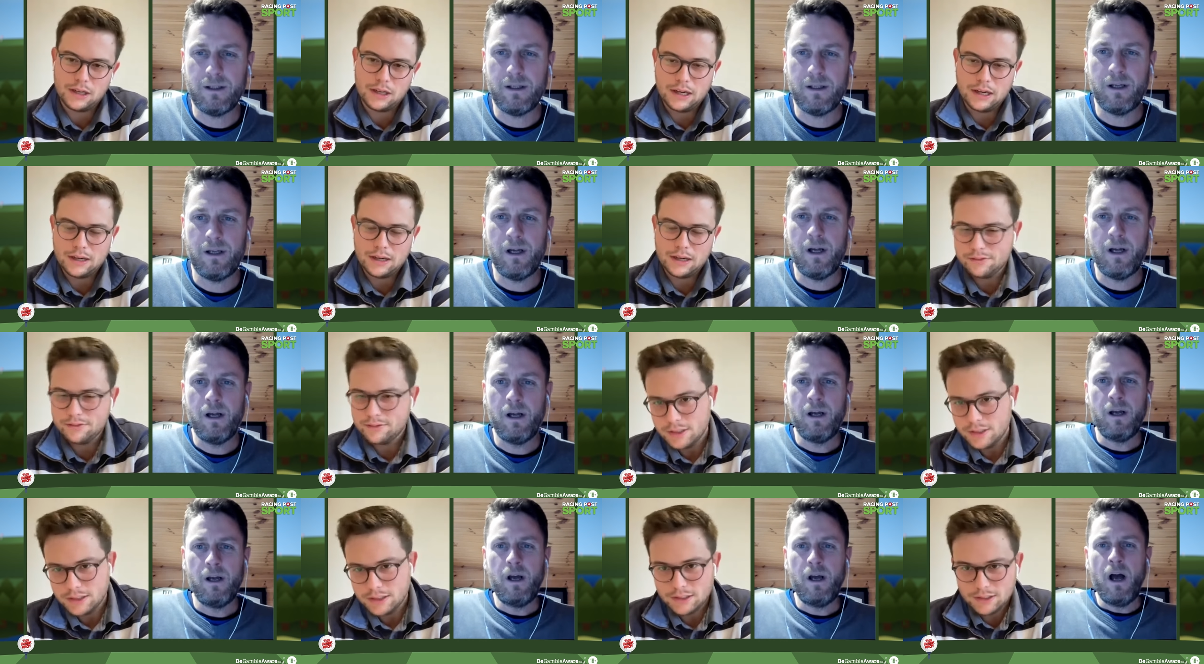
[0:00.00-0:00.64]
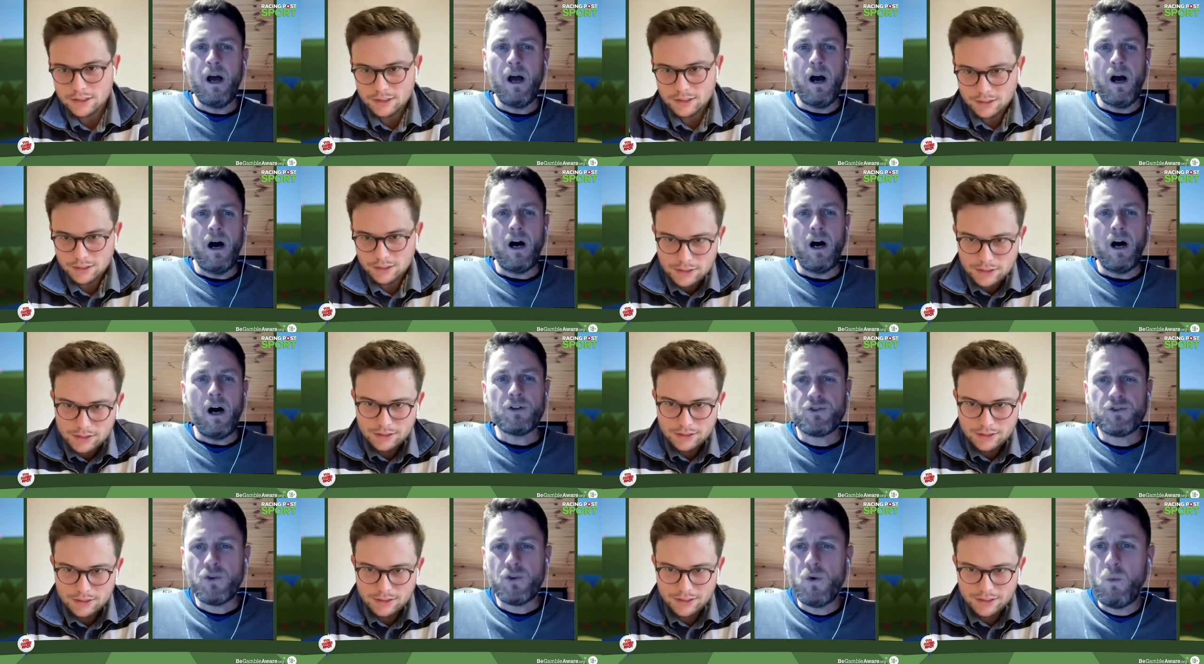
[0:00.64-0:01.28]
Speaker 1: to your life?
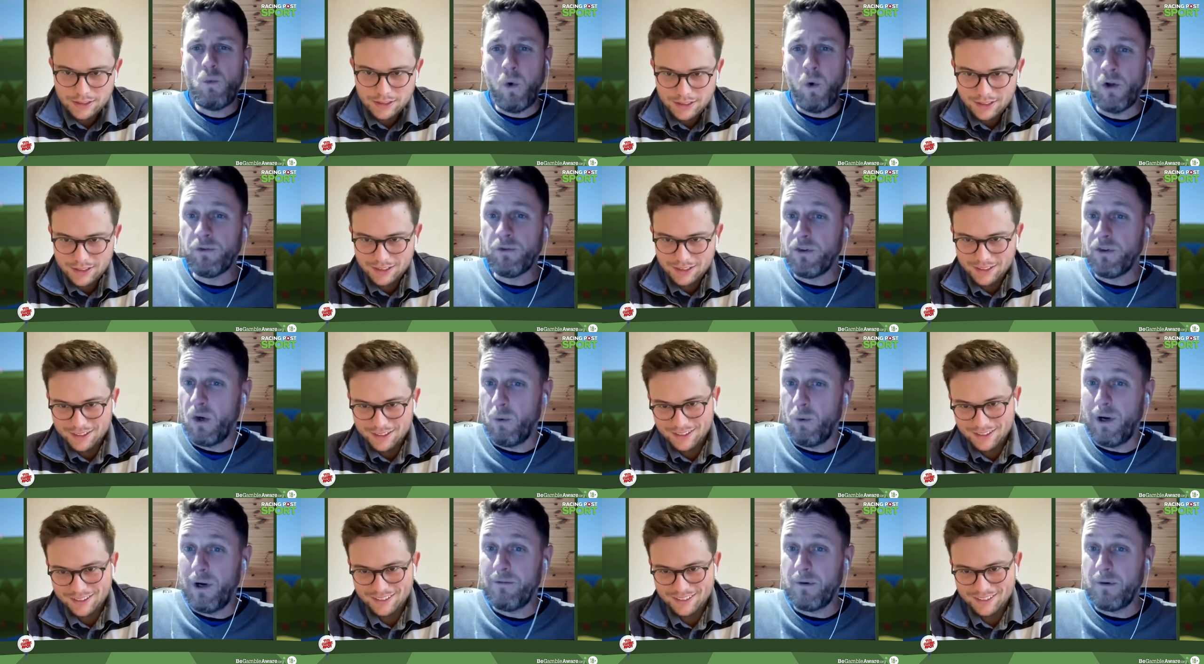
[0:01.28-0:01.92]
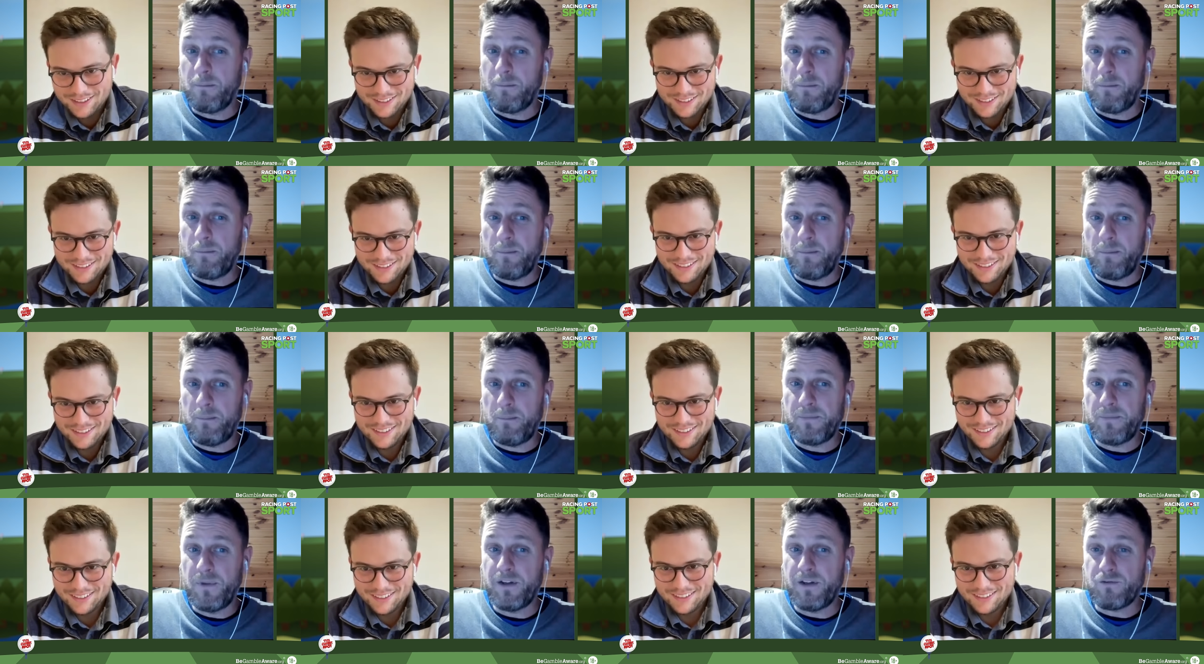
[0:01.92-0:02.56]
Speaker 2: I do wonder whether
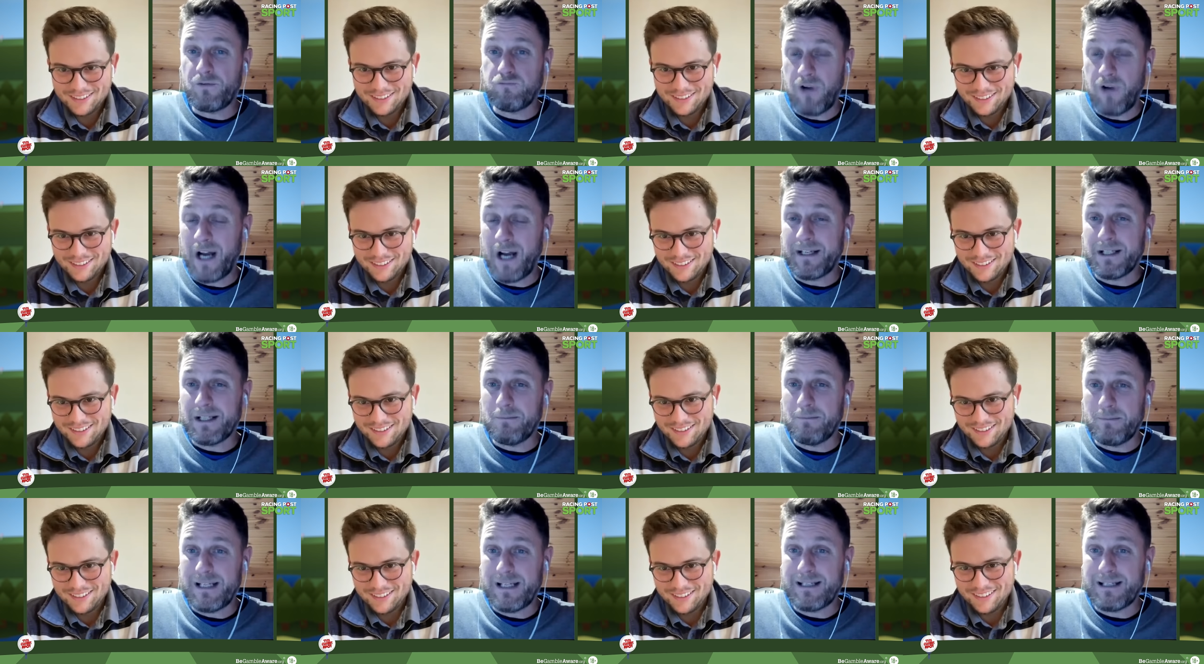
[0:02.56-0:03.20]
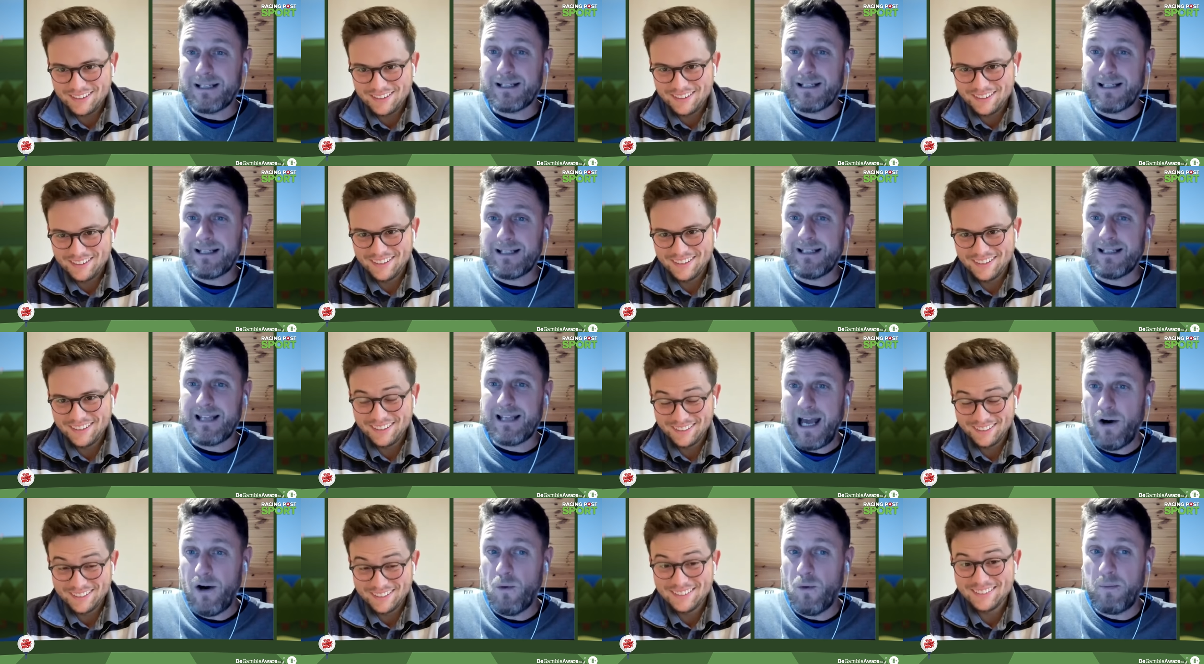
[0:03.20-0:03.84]
this running business
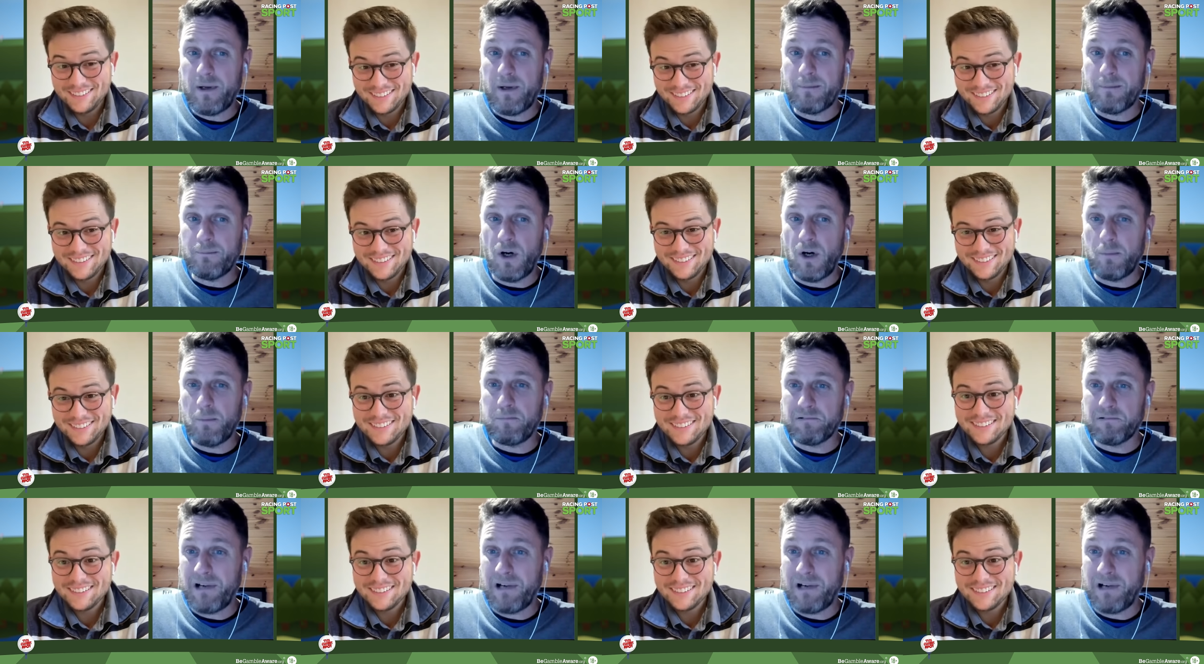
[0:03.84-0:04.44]
is helping my